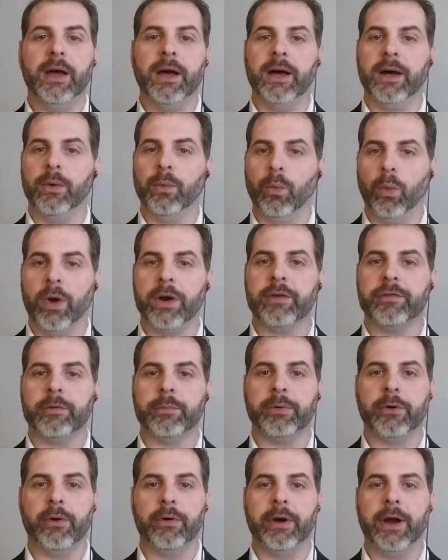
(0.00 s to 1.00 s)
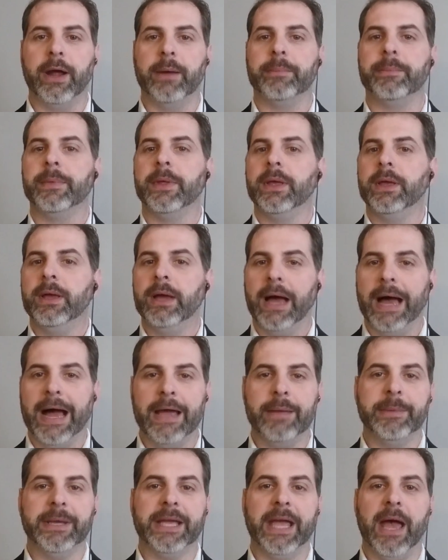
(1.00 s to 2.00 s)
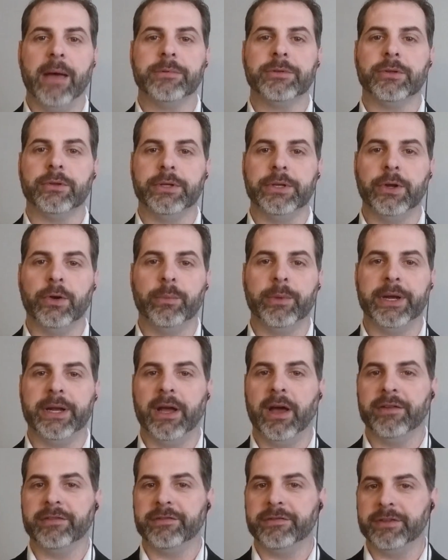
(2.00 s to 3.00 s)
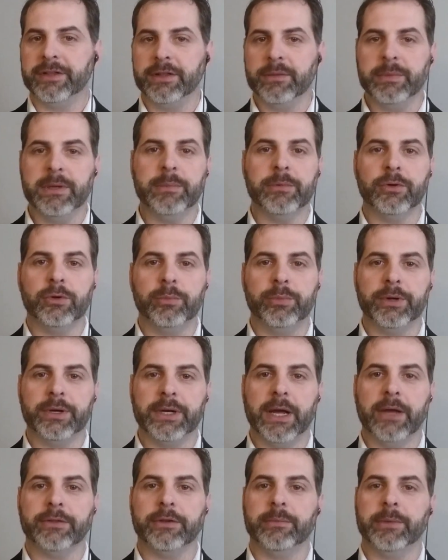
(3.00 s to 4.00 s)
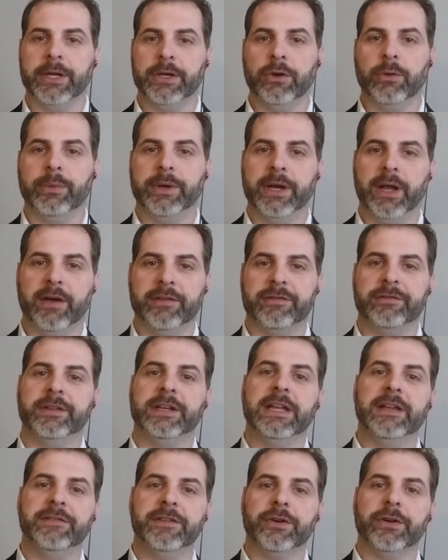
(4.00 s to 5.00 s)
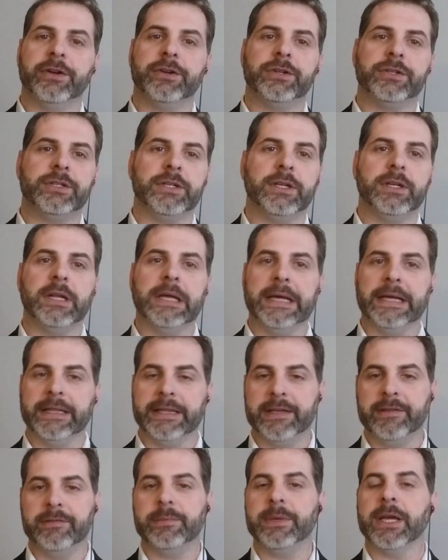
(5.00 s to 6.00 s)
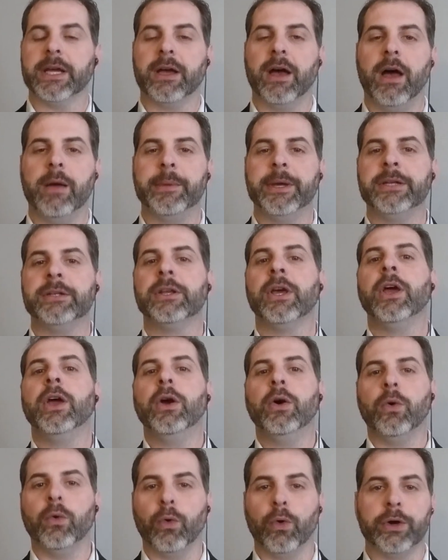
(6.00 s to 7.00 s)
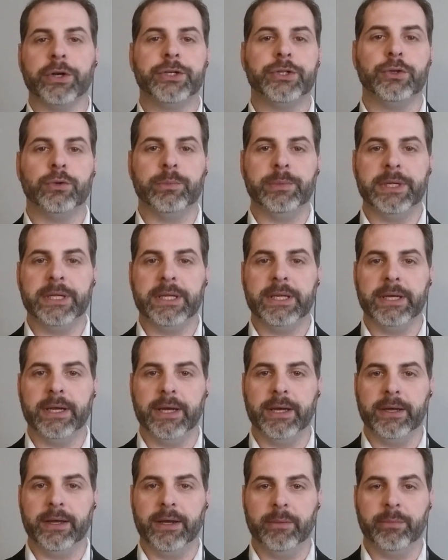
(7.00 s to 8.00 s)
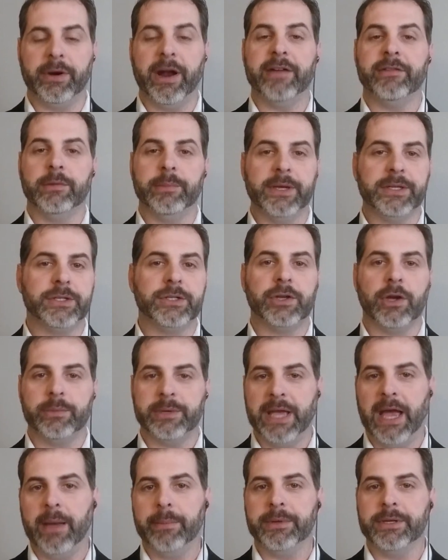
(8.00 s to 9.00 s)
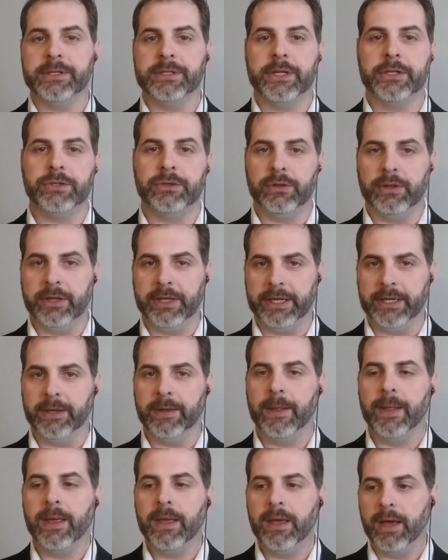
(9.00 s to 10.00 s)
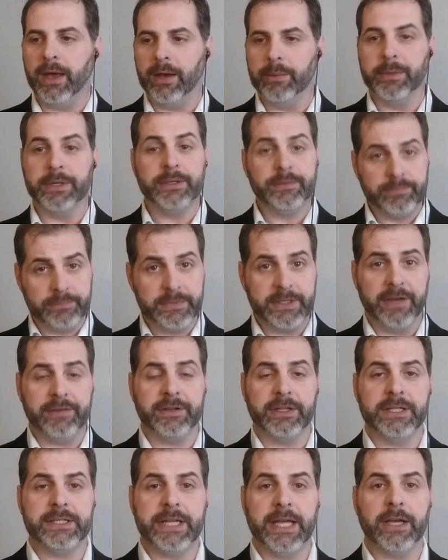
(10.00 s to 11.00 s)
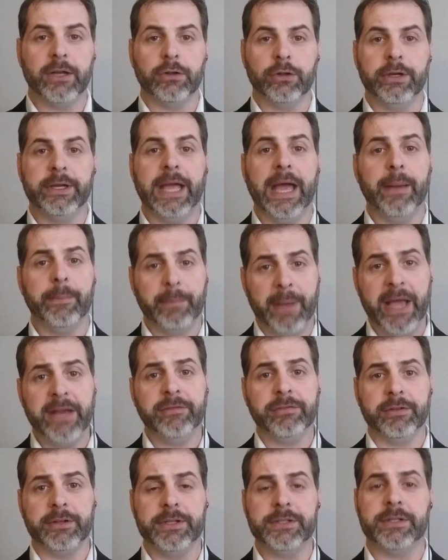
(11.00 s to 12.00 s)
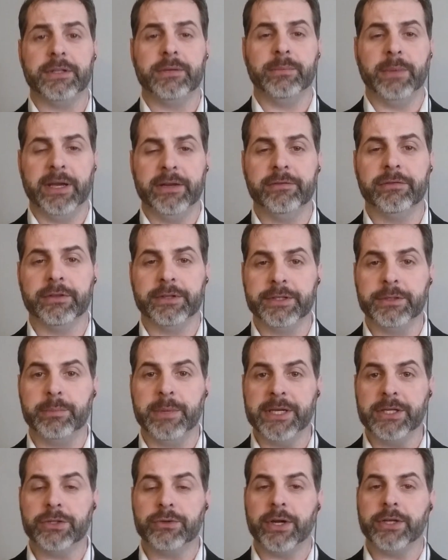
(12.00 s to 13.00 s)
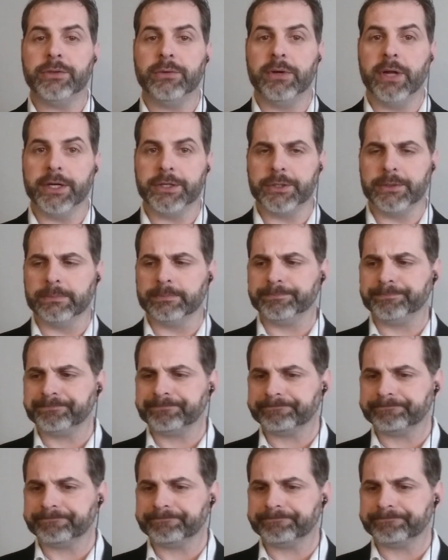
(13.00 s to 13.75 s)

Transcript: Wonderful program. I make absolutely no money off of it. The people who put it out there make no money off of it. If you're interested, leave me a comment or shoot me a private message. I'll be happy to send you the link. But definitely take a look at mindfulness and mindfulness-based stress reduction.